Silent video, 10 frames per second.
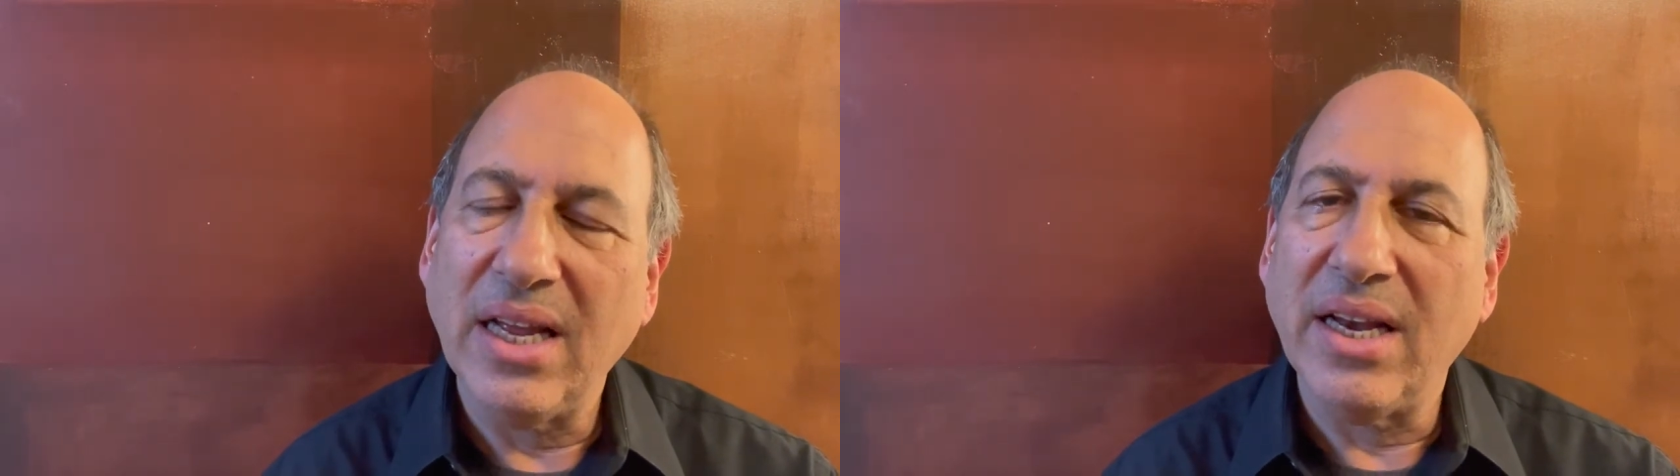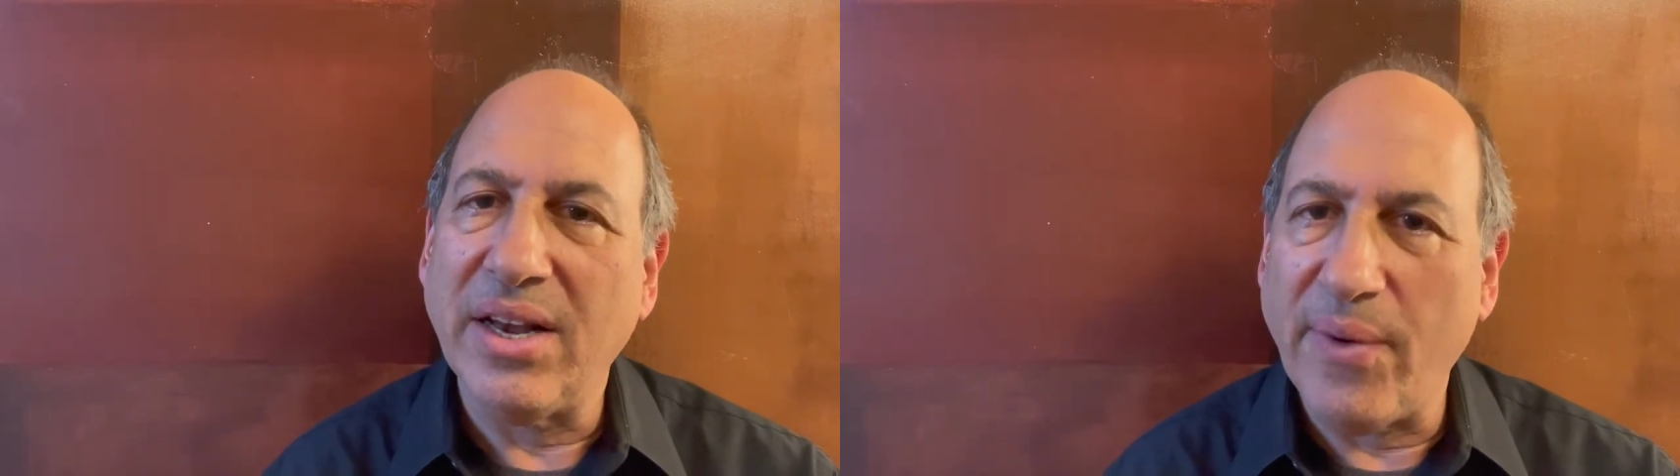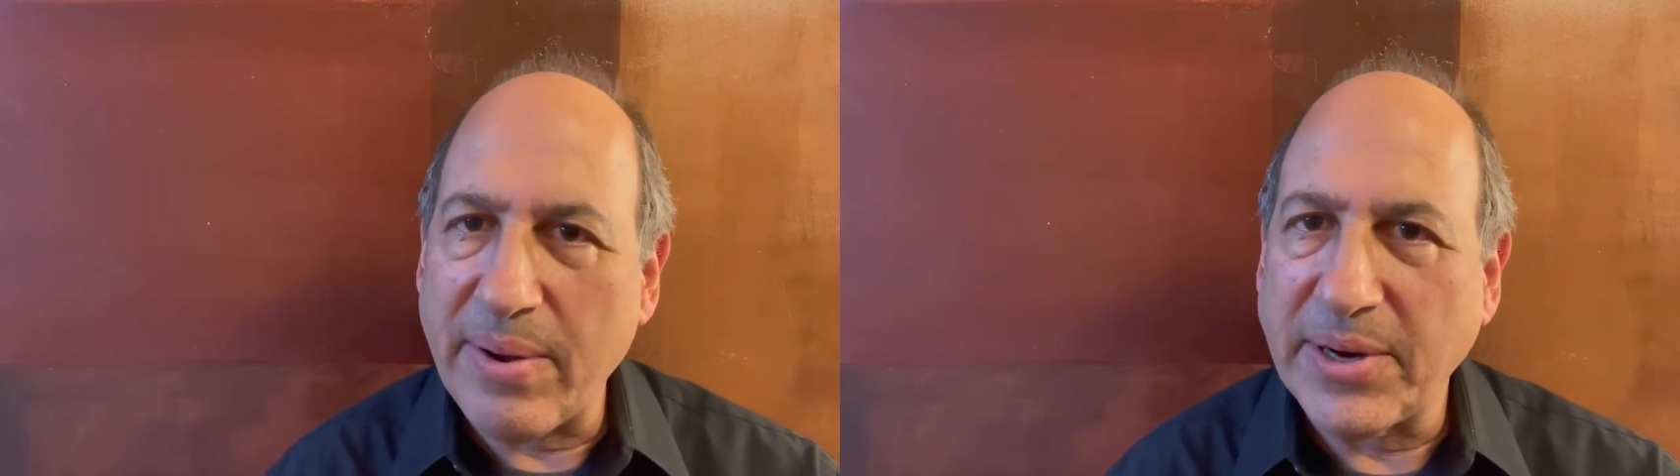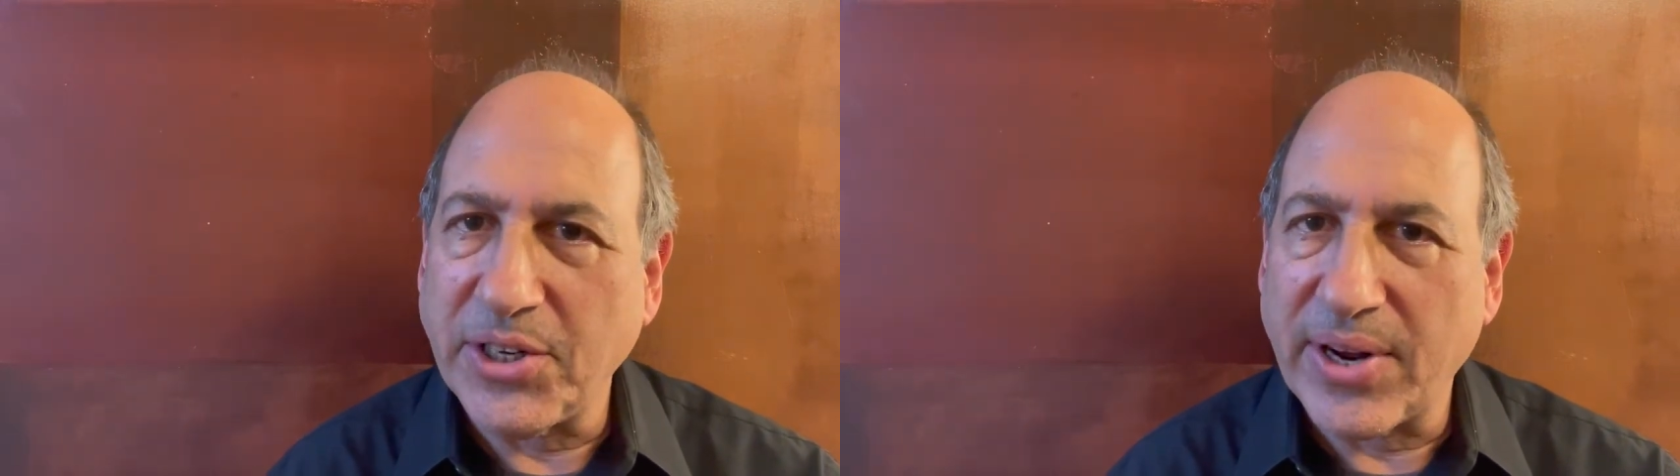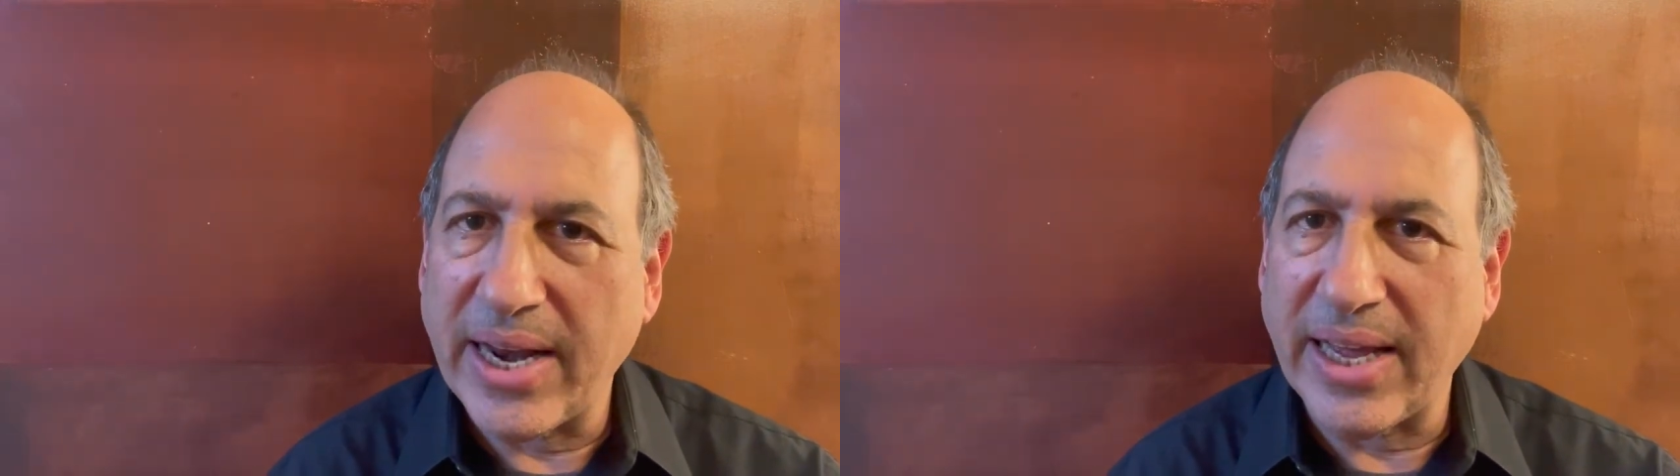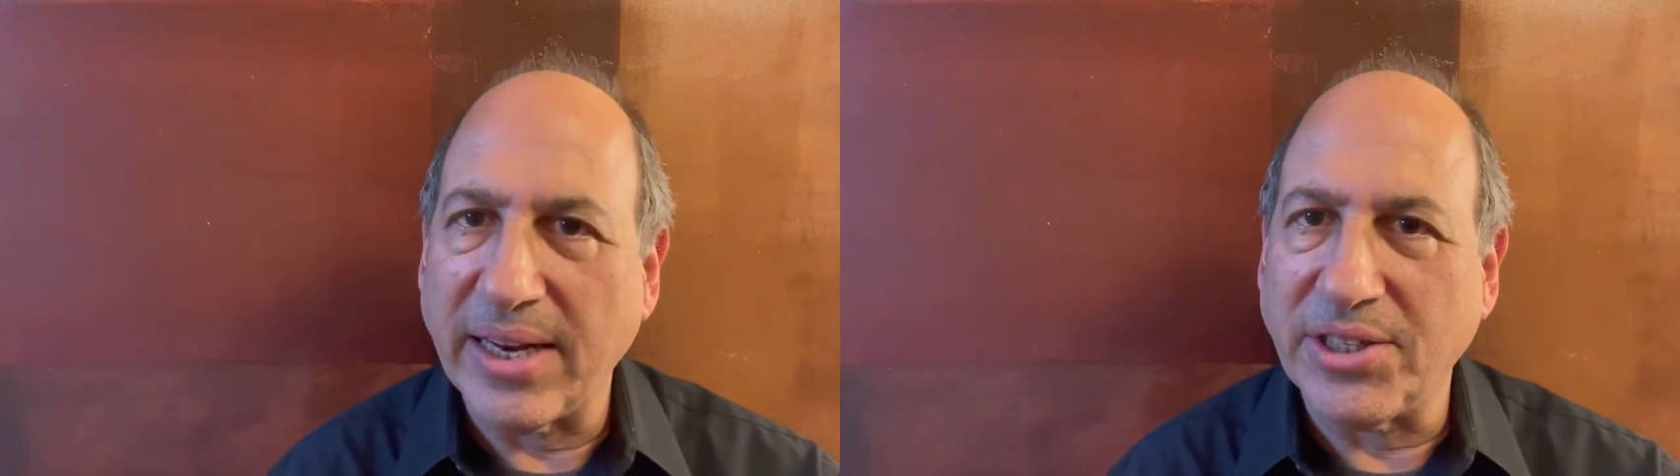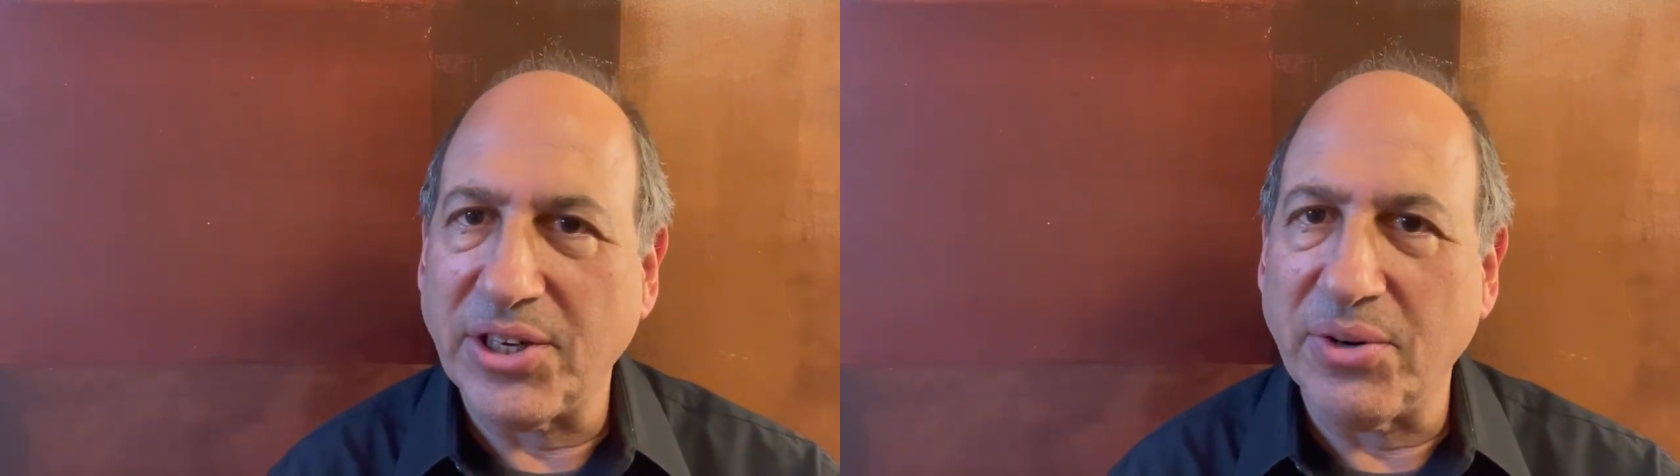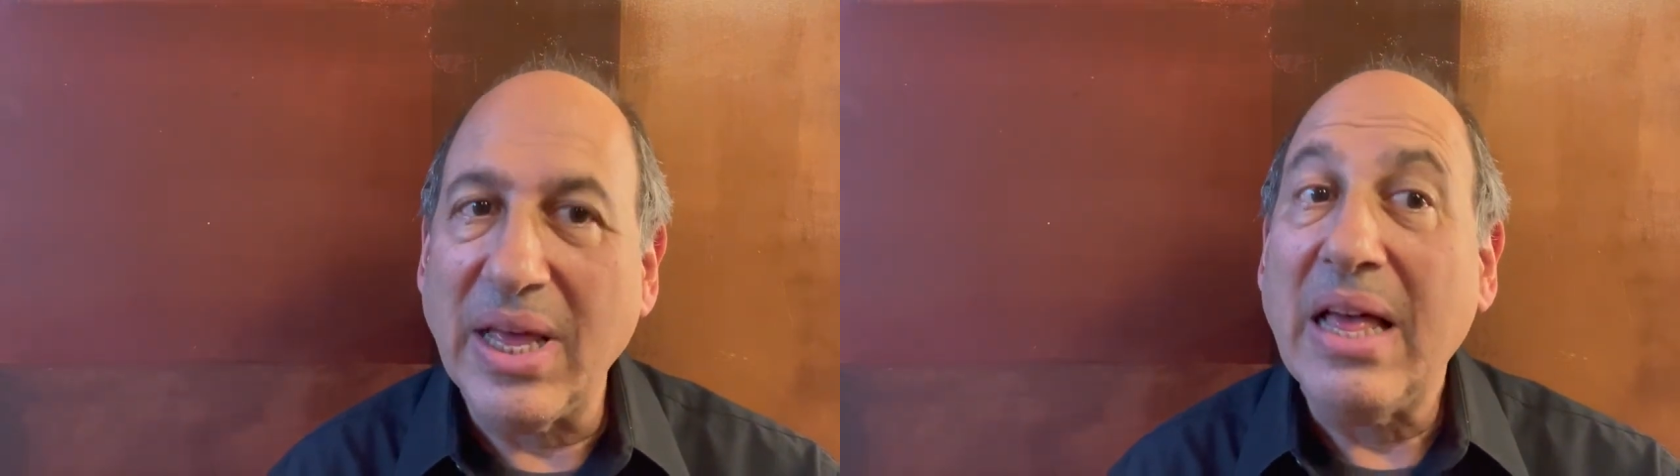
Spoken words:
knowing what you're getting into,